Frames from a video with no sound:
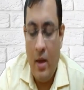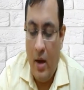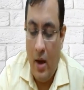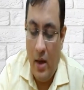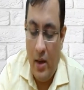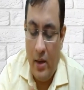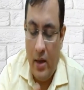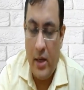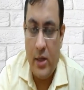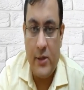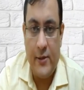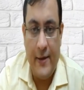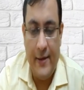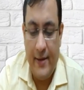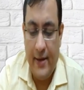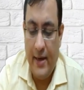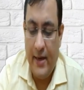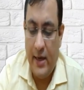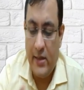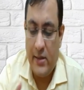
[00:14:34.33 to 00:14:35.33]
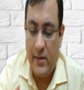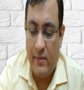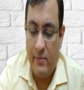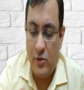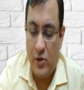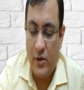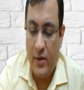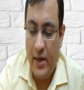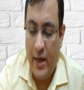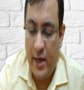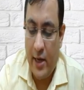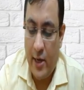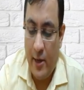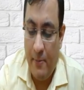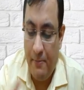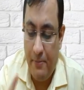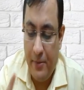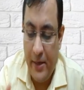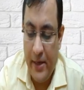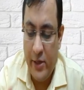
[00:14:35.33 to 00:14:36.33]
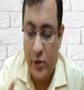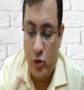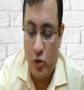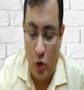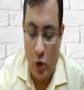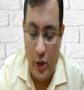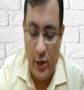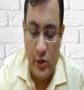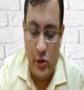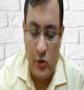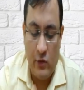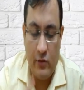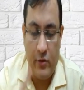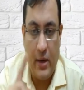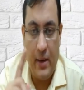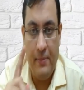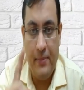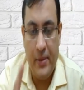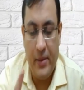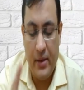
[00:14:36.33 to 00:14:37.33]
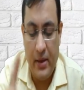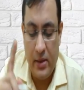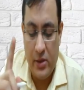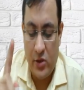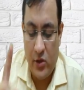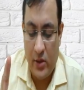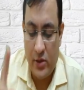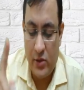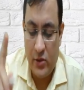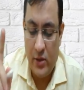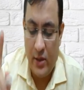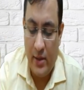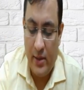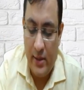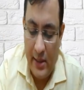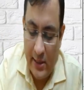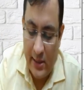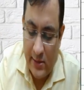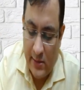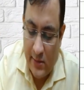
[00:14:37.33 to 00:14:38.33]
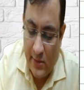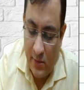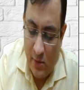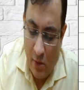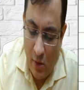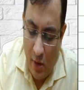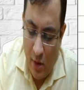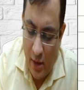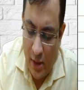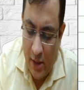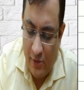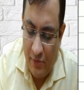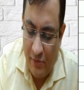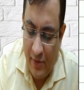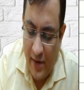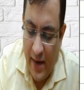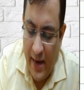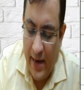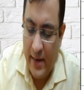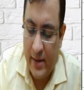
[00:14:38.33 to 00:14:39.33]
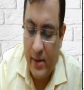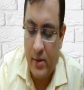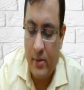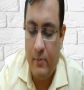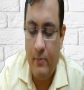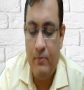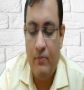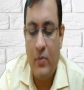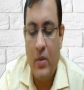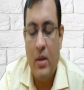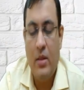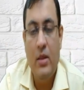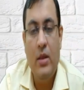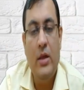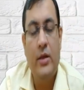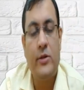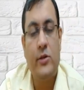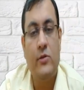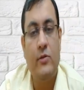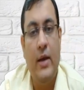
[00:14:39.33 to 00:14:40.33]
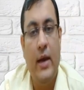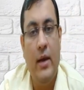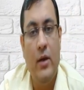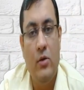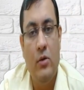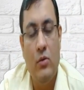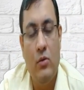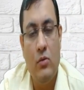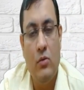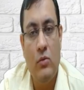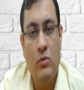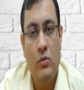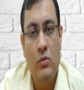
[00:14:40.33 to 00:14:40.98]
Under certain assumption, a company's choice of capital structure does not affect its value.